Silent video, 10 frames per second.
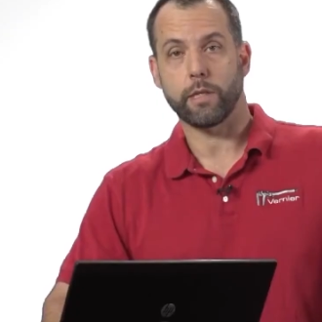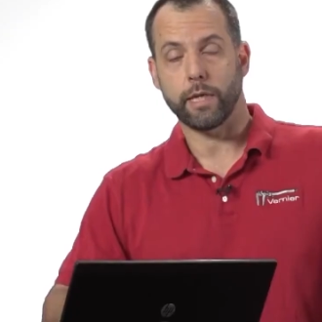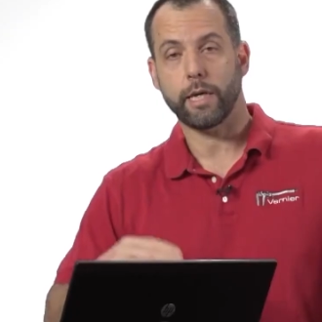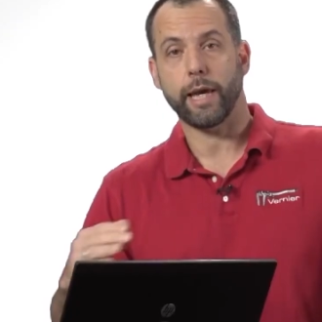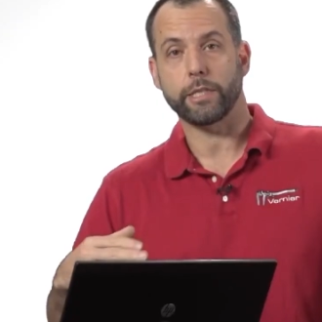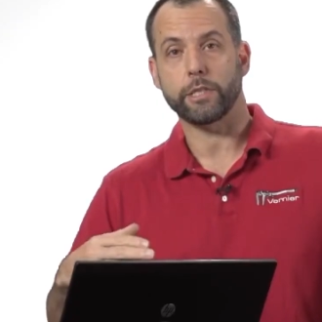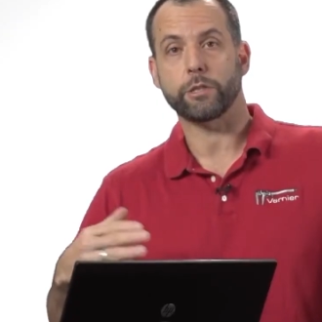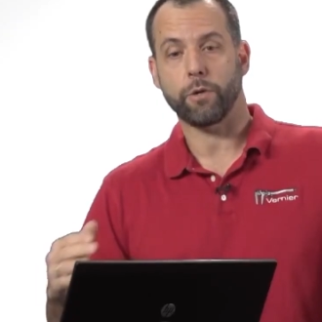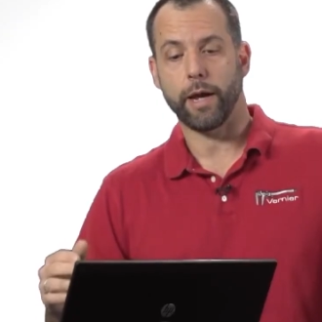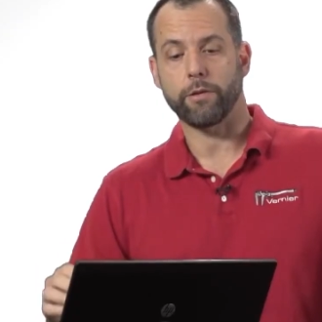the EKG
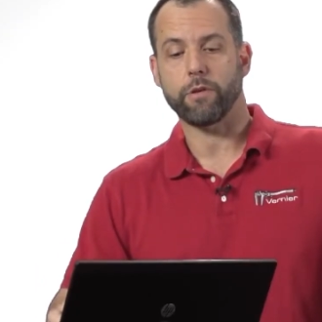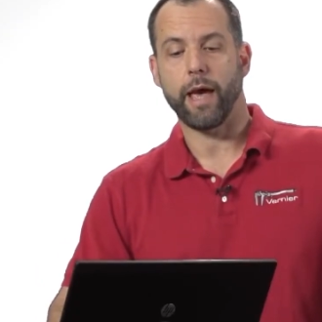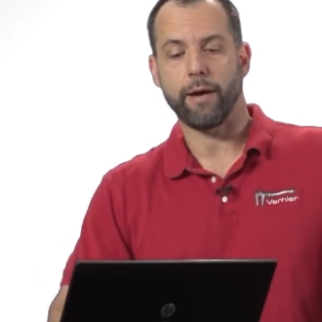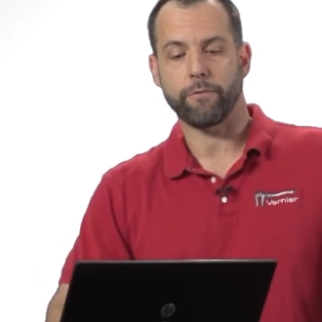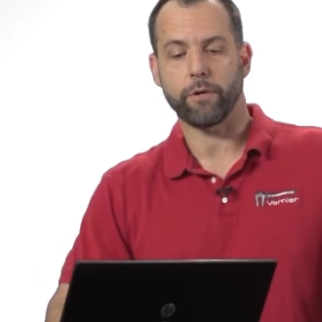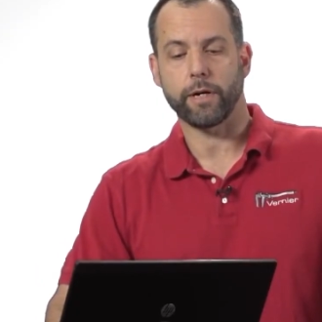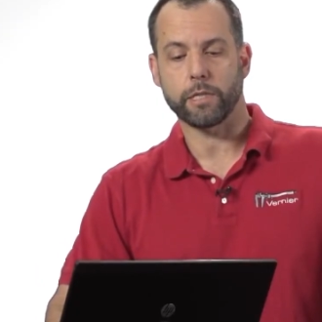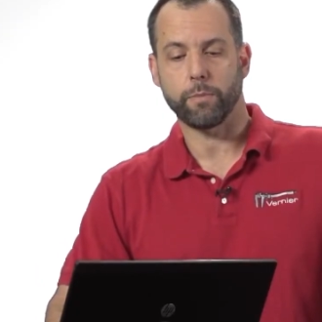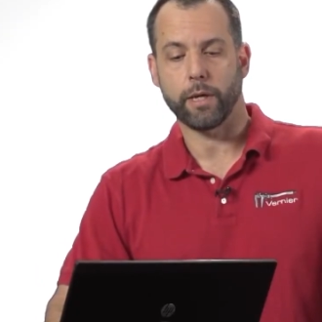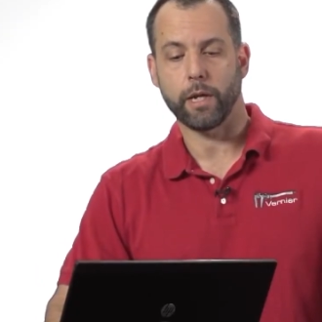trace after it
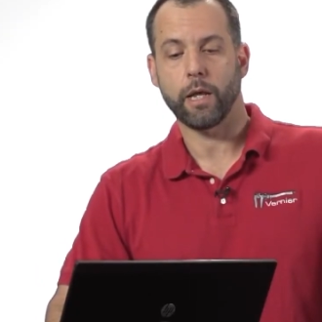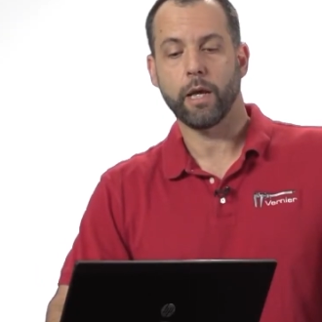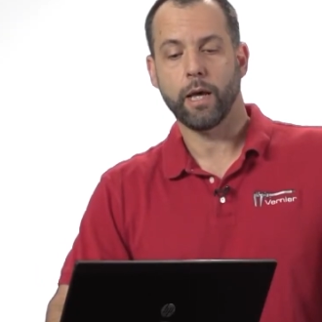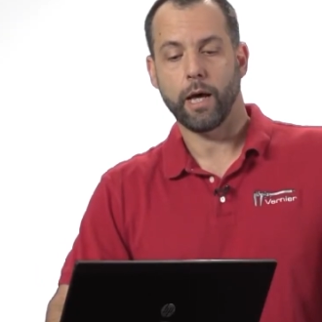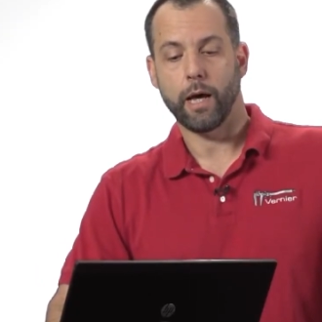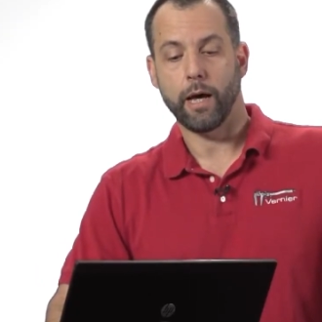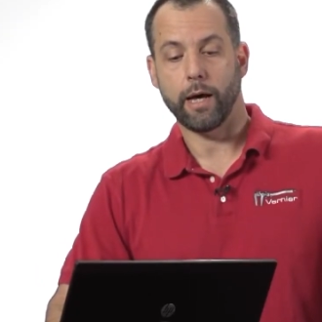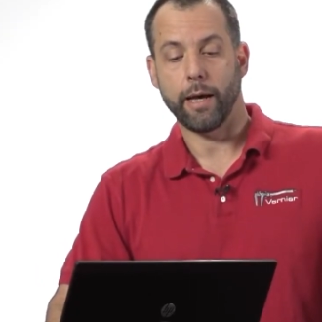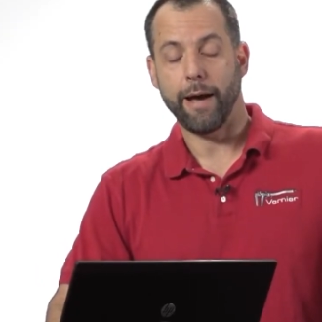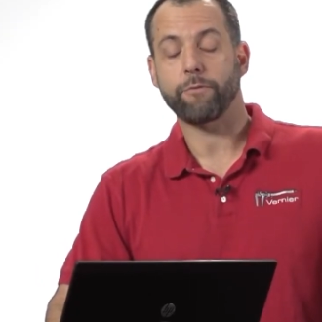has been,
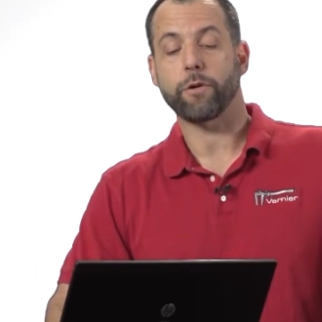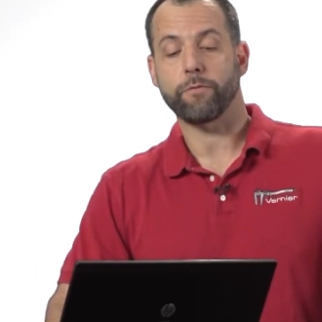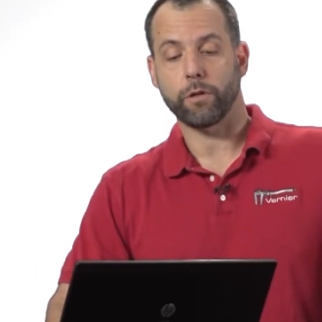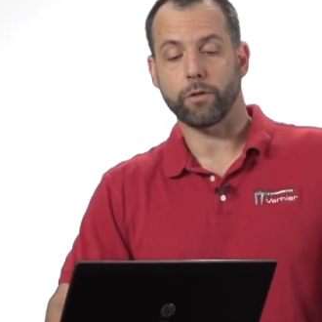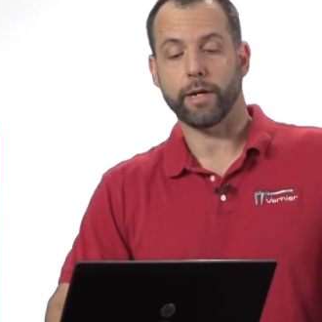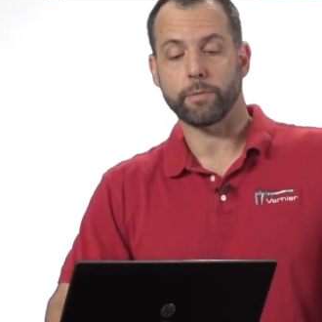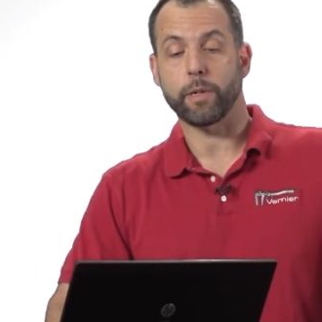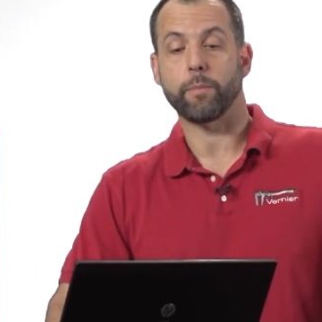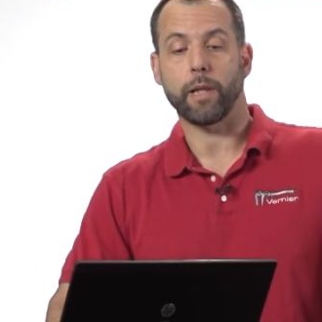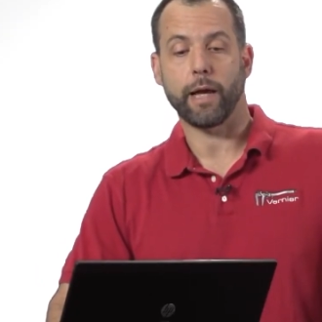after a filter has
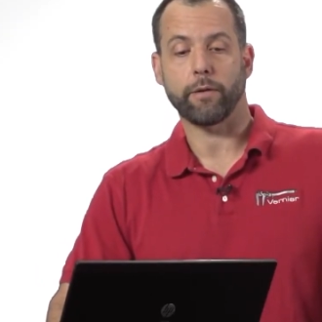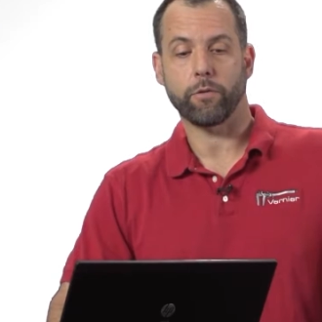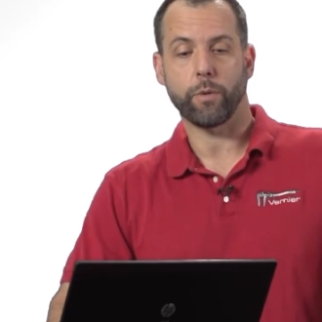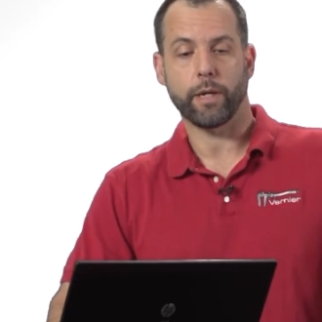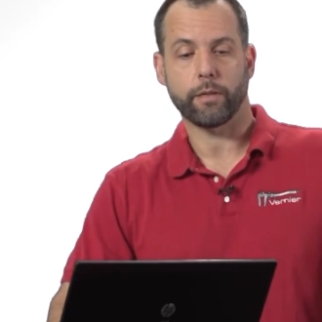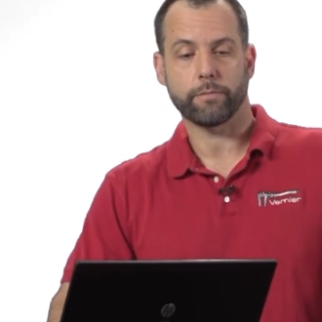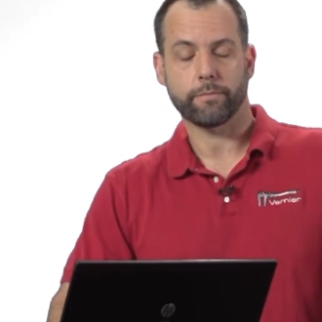been applied to it.